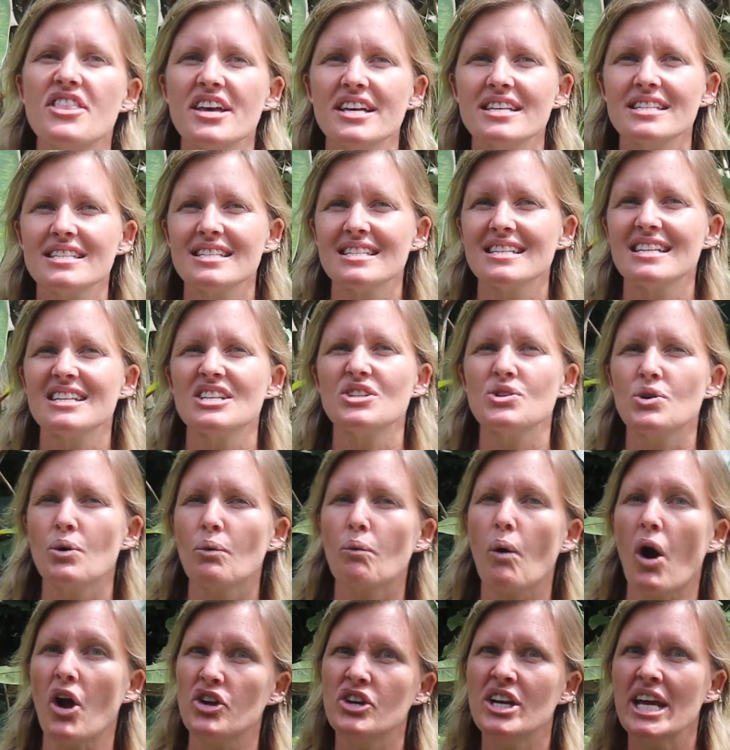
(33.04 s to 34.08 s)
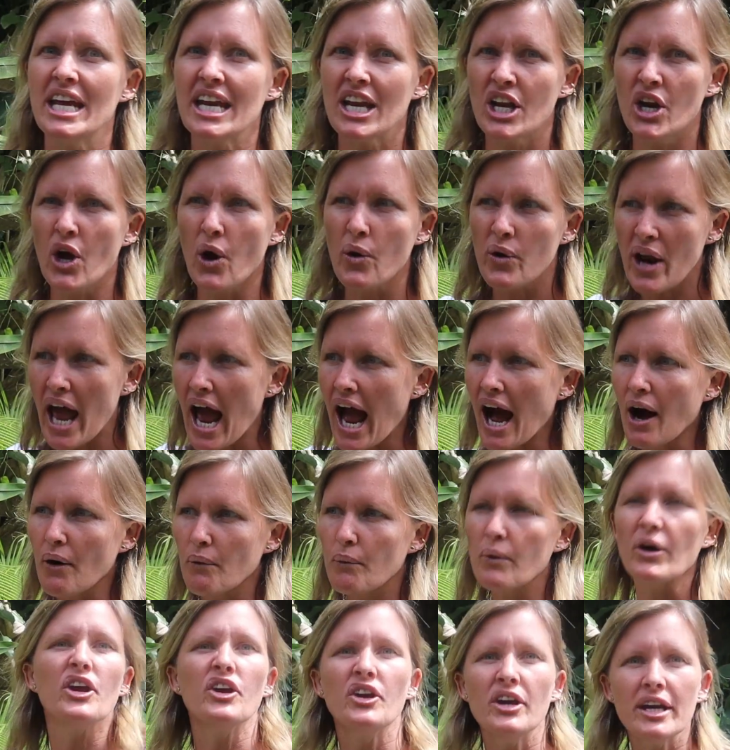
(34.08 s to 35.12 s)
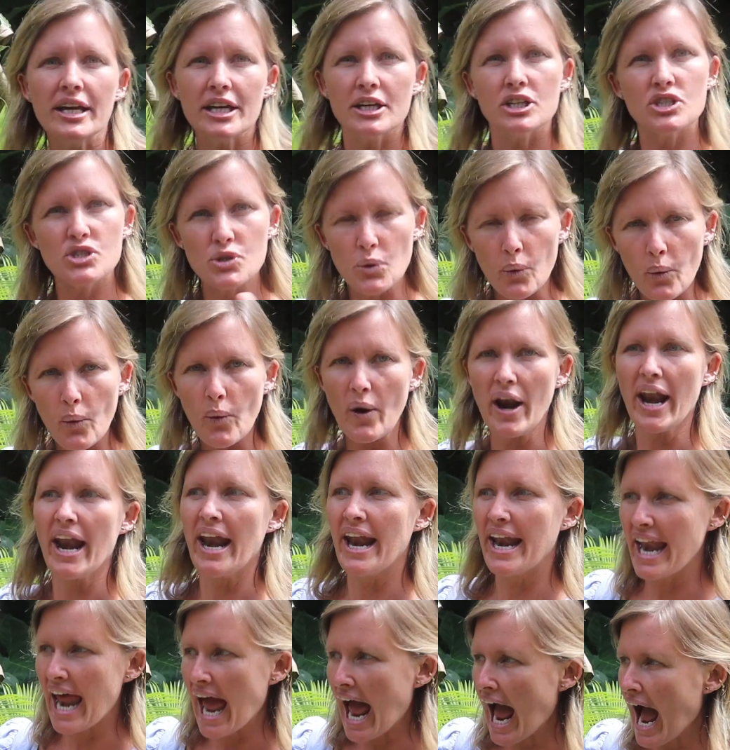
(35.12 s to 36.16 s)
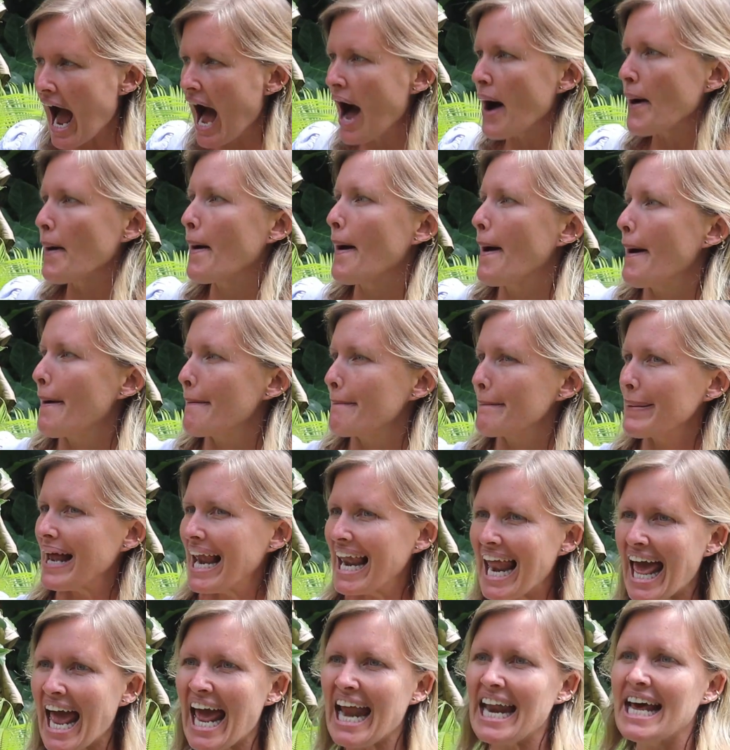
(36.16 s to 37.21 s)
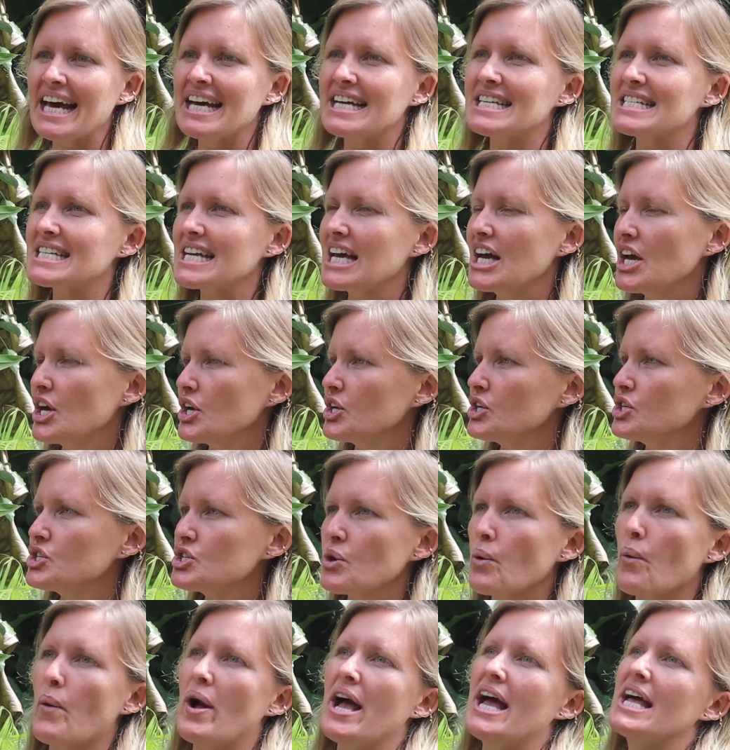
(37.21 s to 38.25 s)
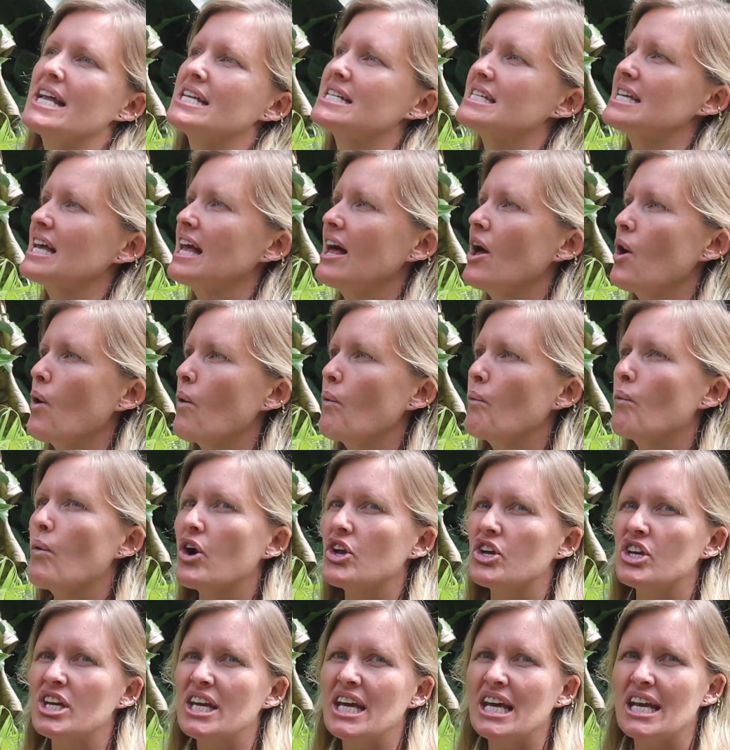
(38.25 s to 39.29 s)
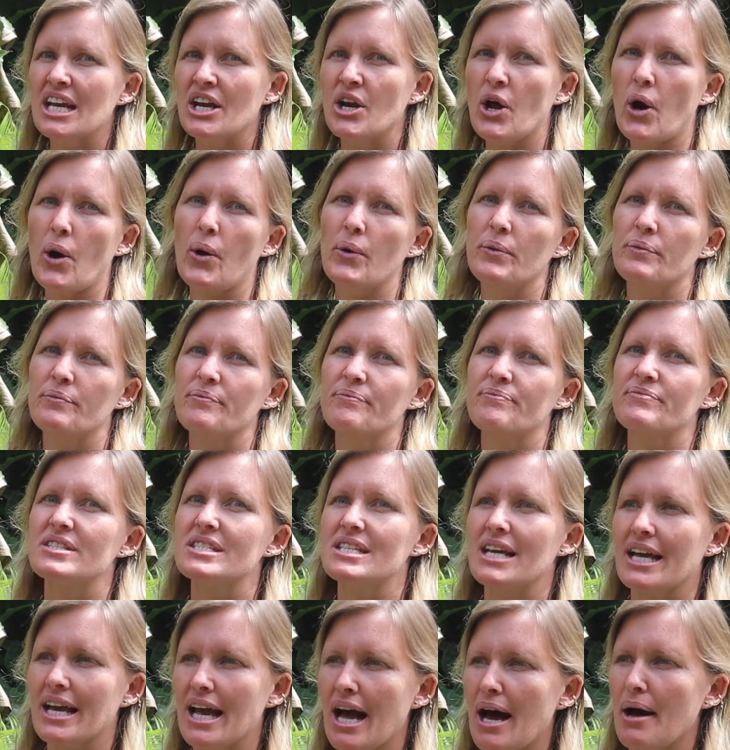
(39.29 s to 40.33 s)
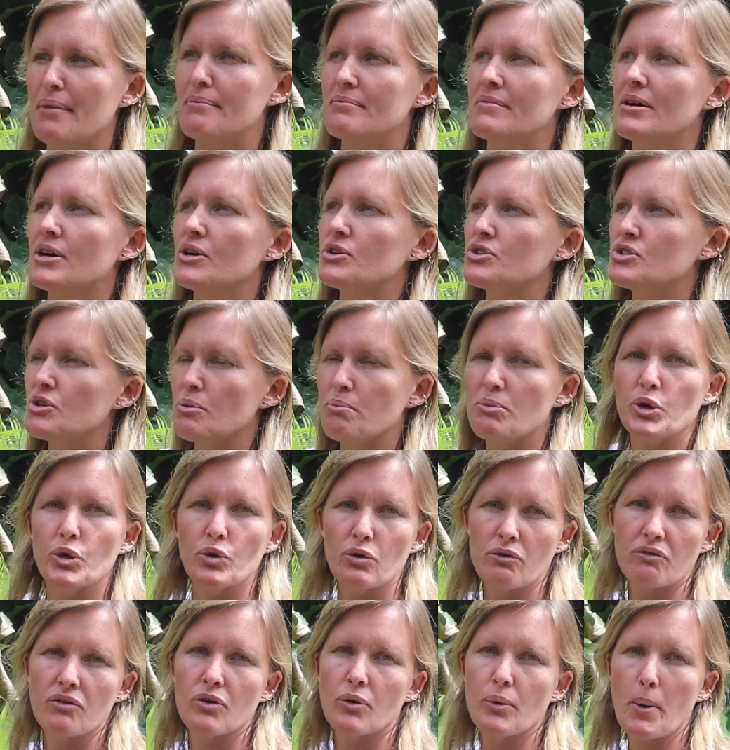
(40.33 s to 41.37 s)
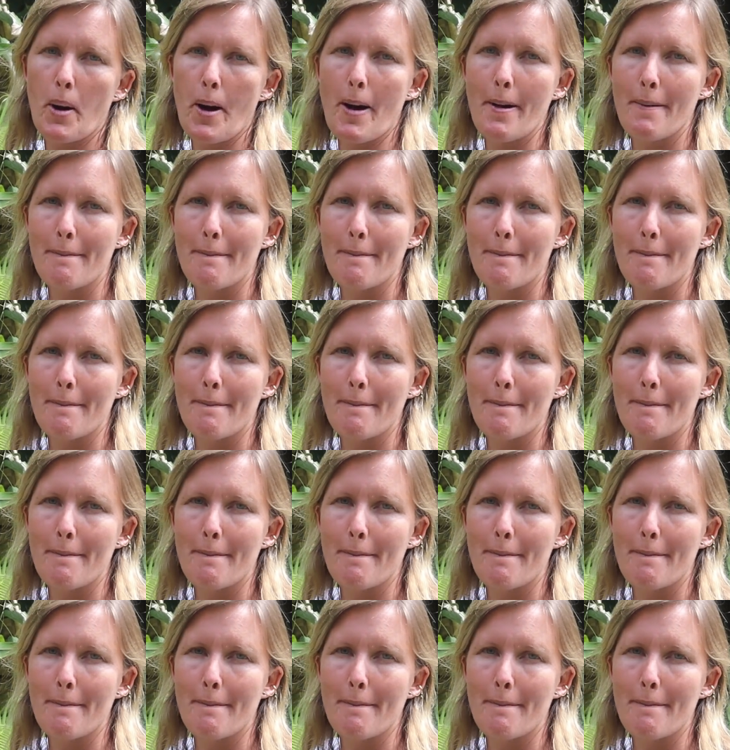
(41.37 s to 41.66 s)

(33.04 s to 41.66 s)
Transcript: This is your what you need to know now, what you need to sort now, plan it, do it, what you need to know to come to beautiful